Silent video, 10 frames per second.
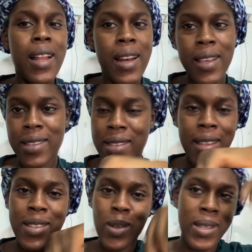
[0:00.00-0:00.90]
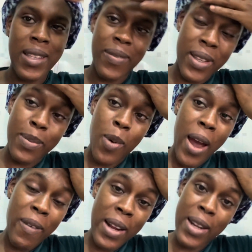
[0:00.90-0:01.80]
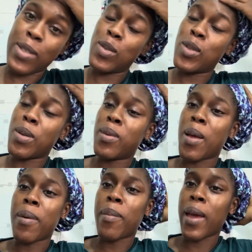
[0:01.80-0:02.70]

let's just leave it. But I really need to do something about